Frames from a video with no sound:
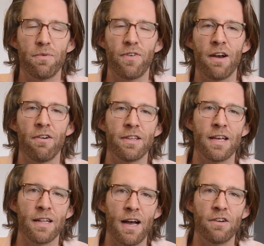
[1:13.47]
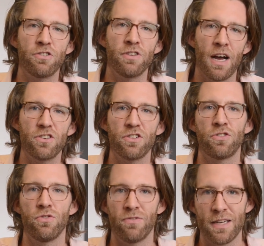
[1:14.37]
of IRA that allows you not just
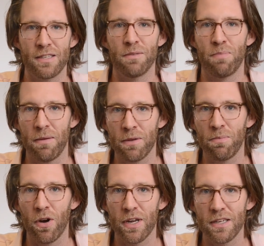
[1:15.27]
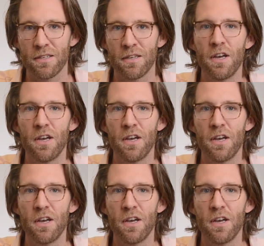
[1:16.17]
to invest in public markets,